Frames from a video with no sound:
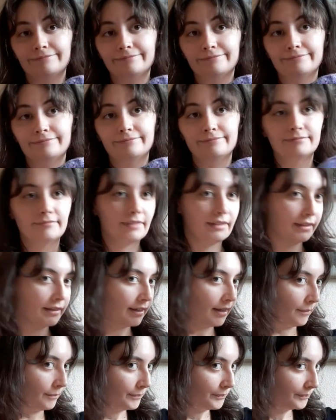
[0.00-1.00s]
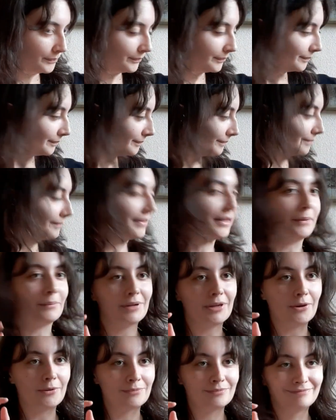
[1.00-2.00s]
Yeah, there we go.
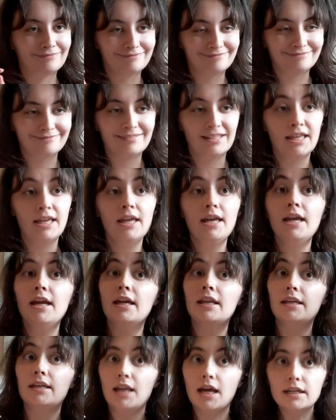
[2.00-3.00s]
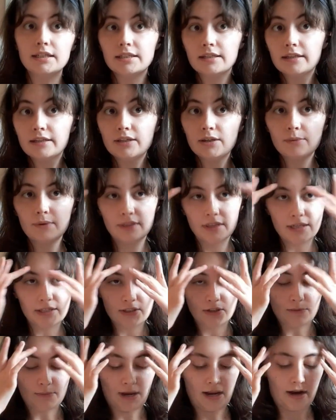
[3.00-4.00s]
Not telling you what things are made out of.
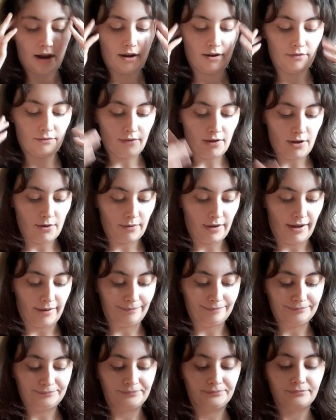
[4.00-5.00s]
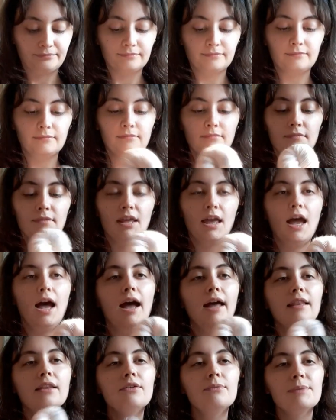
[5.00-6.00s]
Okay, I love Mesa
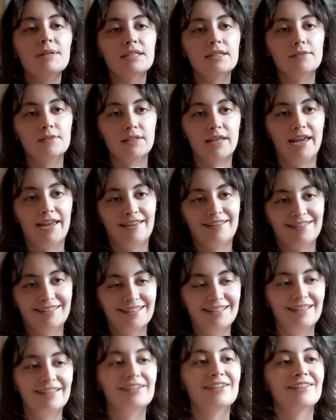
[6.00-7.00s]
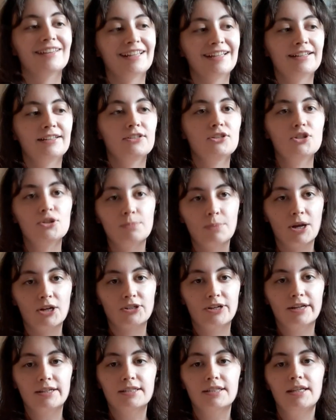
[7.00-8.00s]
Skeins, clearly. 2 projects.
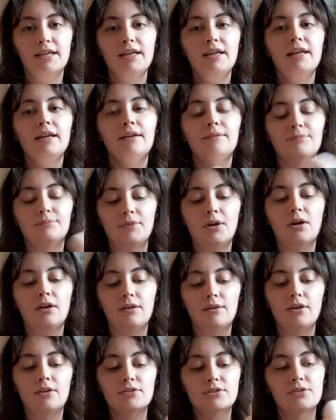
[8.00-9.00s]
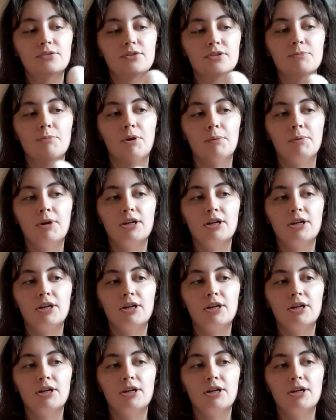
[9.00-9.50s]
Also, there's more projects.